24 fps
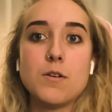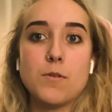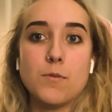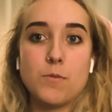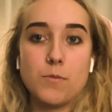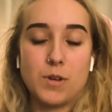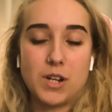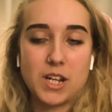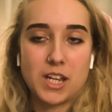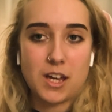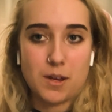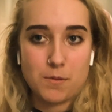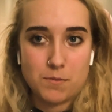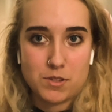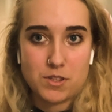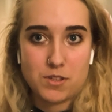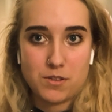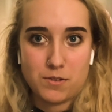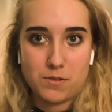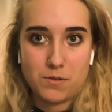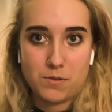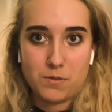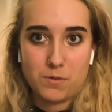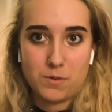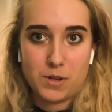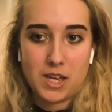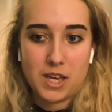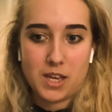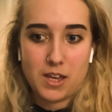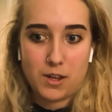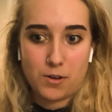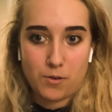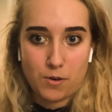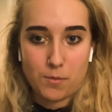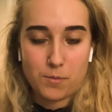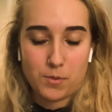when it comes to
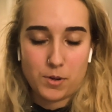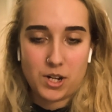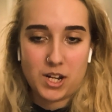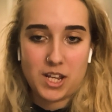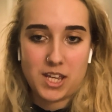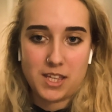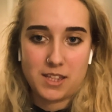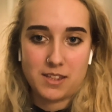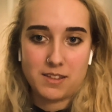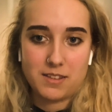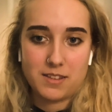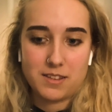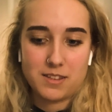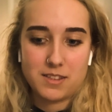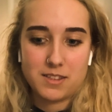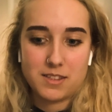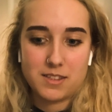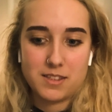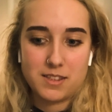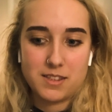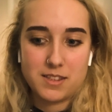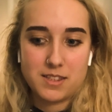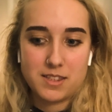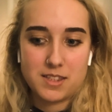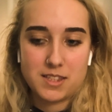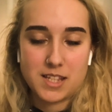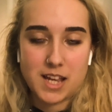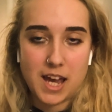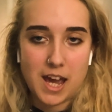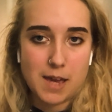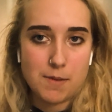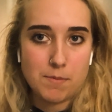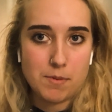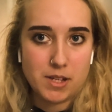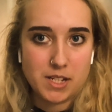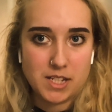incorporating
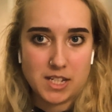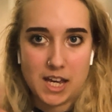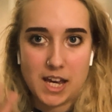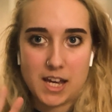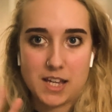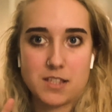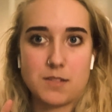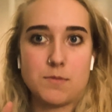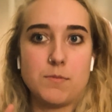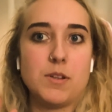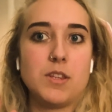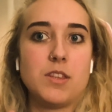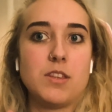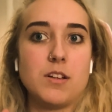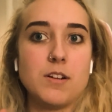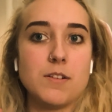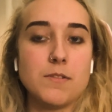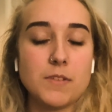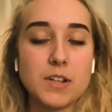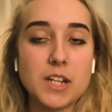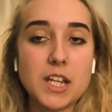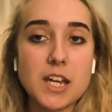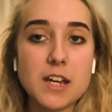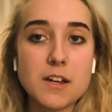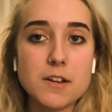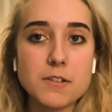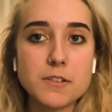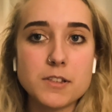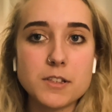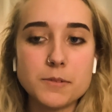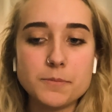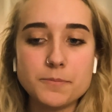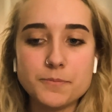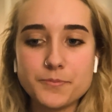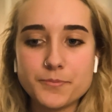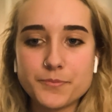type and text with your
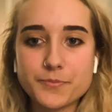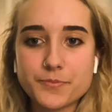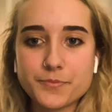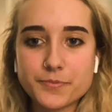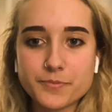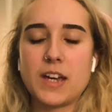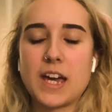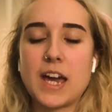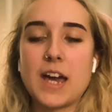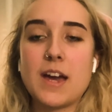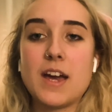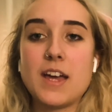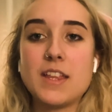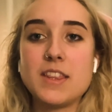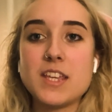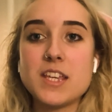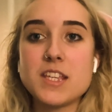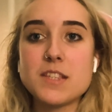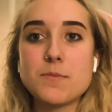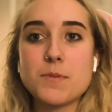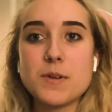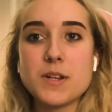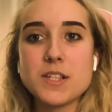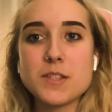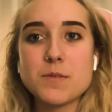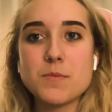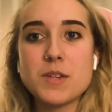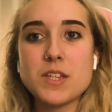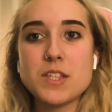videos. Okay, and this brings me